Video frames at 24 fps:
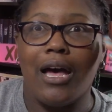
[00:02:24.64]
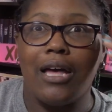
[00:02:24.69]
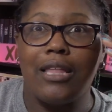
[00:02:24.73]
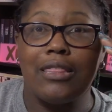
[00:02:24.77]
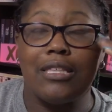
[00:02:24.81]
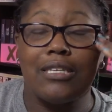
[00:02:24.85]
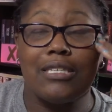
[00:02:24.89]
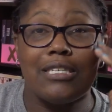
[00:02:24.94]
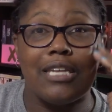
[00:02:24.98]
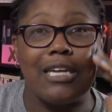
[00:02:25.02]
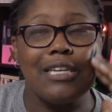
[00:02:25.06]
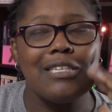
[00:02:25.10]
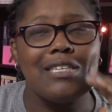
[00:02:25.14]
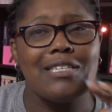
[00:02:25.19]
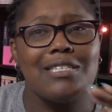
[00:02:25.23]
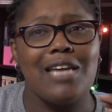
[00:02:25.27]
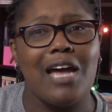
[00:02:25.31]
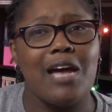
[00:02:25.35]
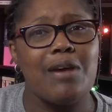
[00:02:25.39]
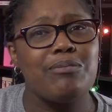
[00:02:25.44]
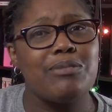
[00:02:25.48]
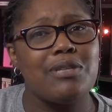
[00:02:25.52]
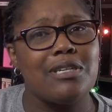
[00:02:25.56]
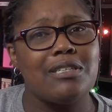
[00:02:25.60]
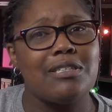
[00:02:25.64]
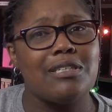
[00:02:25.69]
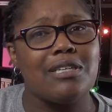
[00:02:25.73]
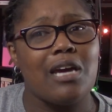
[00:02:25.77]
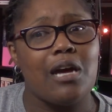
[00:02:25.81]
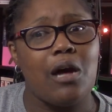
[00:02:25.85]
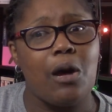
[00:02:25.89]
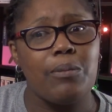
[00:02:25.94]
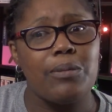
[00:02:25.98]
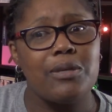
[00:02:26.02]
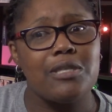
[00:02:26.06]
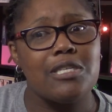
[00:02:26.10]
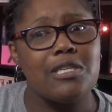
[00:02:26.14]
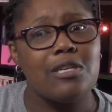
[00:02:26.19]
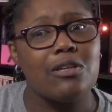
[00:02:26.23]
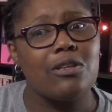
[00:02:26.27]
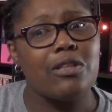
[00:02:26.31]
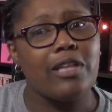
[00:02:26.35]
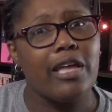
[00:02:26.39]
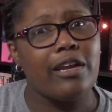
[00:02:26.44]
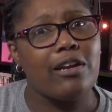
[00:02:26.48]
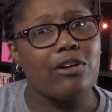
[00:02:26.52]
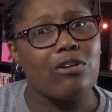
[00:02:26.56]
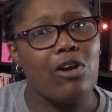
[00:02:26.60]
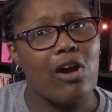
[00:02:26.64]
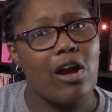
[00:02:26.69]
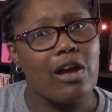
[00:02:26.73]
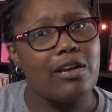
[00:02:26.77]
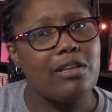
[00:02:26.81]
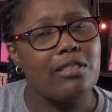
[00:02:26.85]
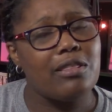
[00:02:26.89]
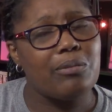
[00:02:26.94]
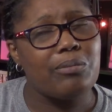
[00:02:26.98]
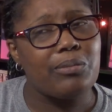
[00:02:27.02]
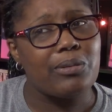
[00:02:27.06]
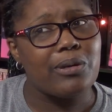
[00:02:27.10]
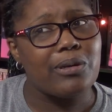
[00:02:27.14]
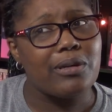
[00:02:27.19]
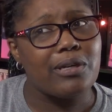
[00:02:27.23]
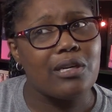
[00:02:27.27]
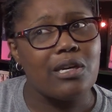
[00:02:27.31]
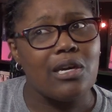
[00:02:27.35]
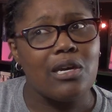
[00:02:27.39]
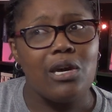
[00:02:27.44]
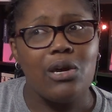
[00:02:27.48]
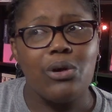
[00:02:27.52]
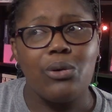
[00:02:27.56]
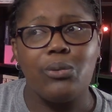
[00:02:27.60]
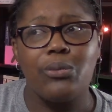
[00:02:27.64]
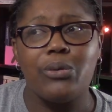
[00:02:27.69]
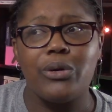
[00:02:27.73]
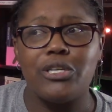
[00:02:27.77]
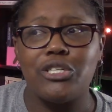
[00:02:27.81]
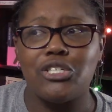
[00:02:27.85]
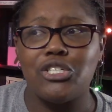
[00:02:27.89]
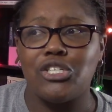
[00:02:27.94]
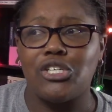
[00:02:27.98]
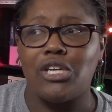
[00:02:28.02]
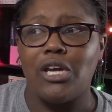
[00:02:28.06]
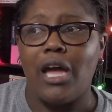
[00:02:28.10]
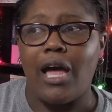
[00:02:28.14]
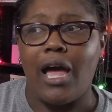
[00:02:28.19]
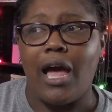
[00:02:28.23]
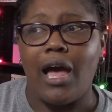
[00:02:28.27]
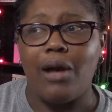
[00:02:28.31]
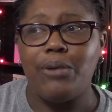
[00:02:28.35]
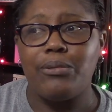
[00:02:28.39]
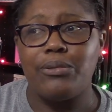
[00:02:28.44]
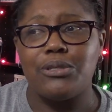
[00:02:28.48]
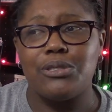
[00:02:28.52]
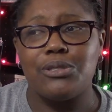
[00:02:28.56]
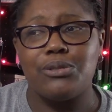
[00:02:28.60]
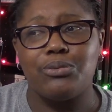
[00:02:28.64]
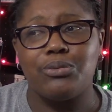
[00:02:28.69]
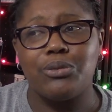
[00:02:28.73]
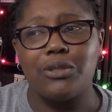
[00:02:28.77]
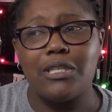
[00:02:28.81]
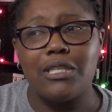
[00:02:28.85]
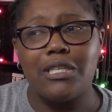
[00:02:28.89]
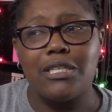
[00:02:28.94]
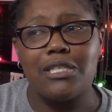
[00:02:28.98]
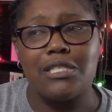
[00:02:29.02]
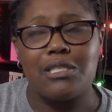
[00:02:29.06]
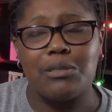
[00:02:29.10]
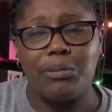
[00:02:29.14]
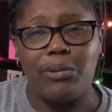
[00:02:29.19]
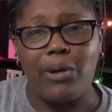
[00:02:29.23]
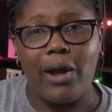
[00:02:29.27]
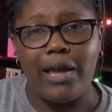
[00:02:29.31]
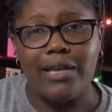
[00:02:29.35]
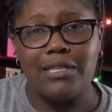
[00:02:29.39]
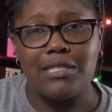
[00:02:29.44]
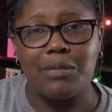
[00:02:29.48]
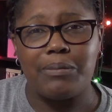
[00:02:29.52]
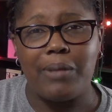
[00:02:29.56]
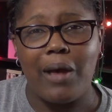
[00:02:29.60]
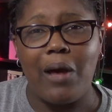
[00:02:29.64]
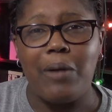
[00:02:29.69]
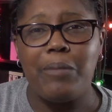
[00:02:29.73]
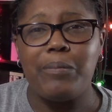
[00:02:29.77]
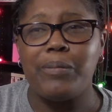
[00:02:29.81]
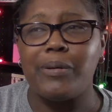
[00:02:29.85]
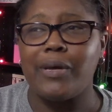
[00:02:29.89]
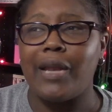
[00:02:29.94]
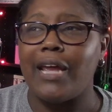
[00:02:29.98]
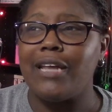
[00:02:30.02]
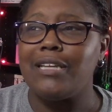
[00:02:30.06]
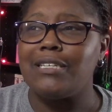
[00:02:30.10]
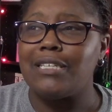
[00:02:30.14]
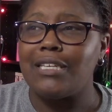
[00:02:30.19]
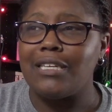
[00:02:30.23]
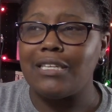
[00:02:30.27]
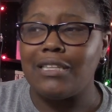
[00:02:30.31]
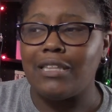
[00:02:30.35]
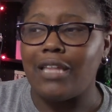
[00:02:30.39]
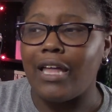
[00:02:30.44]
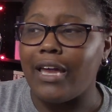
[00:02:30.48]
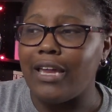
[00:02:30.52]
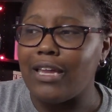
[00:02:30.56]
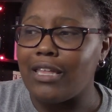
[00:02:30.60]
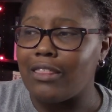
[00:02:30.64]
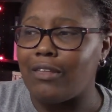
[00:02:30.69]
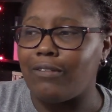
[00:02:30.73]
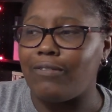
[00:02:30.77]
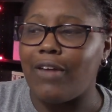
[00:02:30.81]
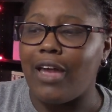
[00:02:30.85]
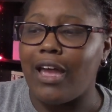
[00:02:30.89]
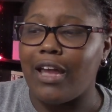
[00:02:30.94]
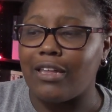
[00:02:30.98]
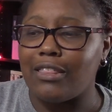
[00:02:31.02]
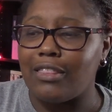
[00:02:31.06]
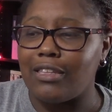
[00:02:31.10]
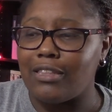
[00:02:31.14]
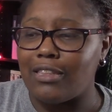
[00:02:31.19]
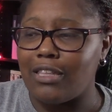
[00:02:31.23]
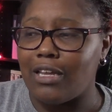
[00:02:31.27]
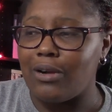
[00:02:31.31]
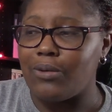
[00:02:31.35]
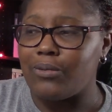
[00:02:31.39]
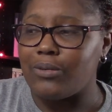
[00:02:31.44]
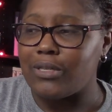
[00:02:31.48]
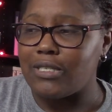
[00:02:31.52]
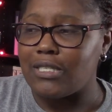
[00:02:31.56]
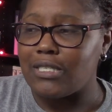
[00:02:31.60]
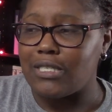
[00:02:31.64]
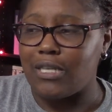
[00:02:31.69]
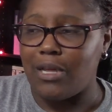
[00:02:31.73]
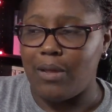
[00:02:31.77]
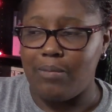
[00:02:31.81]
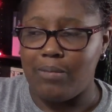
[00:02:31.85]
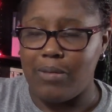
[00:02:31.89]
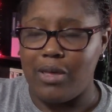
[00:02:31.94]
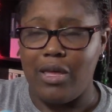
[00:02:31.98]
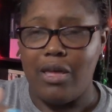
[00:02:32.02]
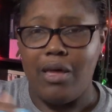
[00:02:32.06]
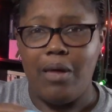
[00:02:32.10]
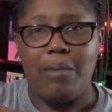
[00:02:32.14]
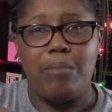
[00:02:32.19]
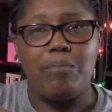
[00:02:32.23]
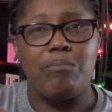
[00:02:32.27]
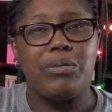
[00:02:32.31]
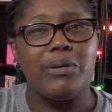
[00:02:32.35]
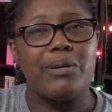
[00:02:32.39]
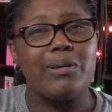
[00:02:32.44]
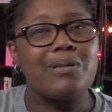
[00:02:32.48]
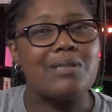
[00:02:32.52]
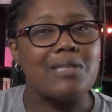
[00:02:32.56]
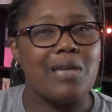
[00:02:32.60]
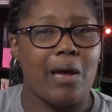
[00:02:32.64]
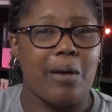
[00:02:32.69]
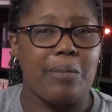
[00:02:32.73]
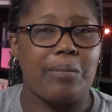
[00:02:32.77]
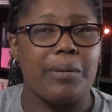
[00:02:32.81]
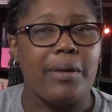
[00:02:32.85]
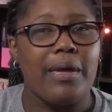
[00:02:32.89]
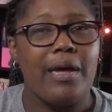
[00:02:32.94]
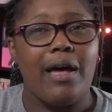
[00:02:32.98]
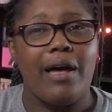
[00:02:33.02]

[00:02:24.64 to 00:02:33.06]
The sexy time didn't come until later on in the book, which I was really surprised about, but I did like the fact that there was some buildup.